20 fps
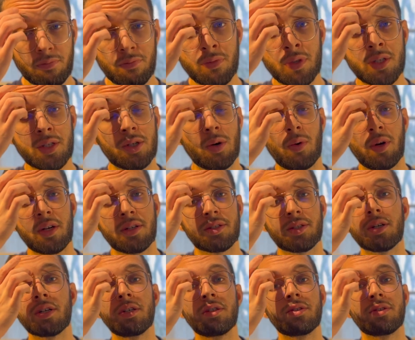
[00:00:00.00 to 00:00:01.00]
So when I
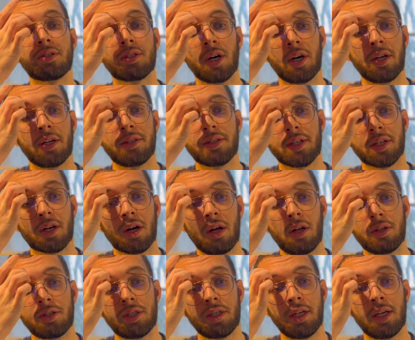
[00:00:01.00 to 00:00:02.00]
started to study
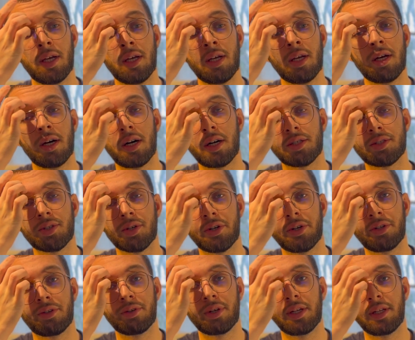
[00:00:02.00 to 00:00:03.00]
psychology, I
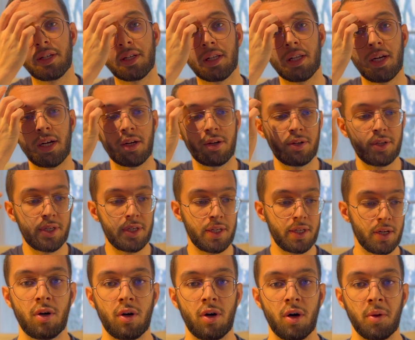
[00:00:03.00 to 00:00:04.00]
started to gain
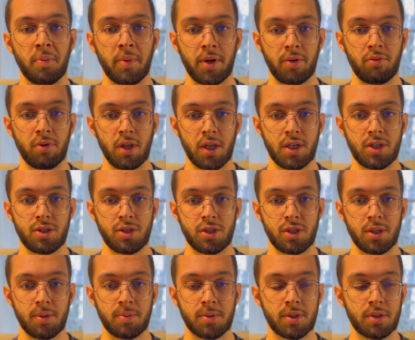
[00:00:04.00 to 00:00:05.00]
clarity on my
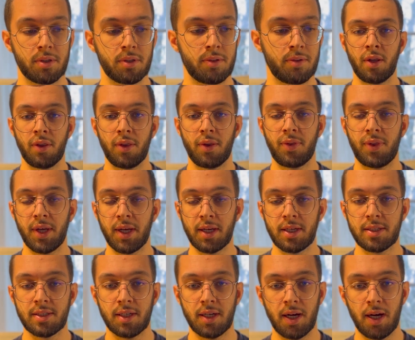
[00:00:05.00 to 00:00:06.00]
relationships. The thing
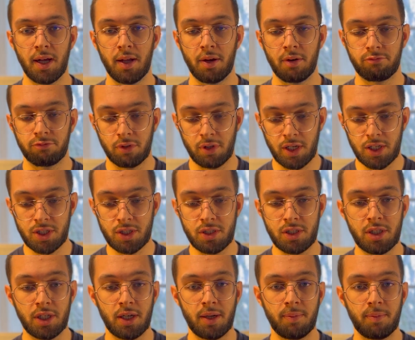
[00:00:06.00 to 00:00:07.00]
is that a
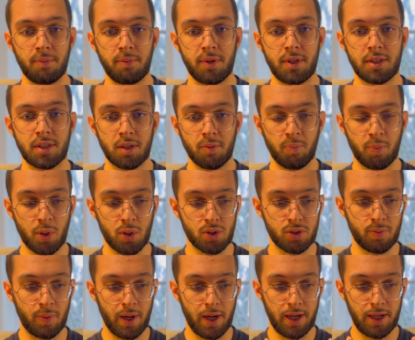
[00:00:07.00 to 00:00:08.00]
relationship is
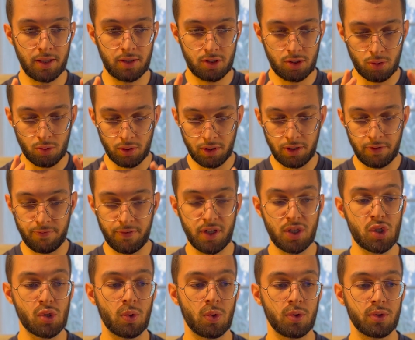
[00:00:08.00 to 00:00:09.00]
composed by two
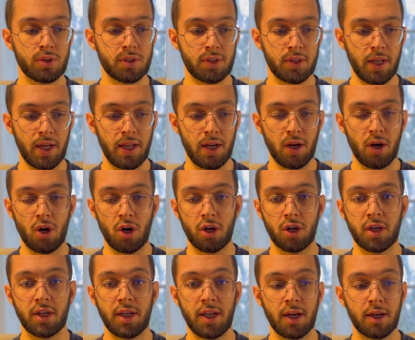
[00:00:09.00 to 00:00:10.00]
individuals that are
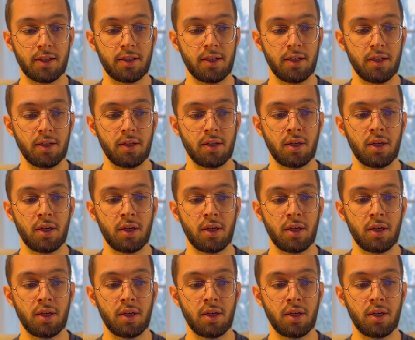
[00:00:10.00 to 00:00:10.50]
connected.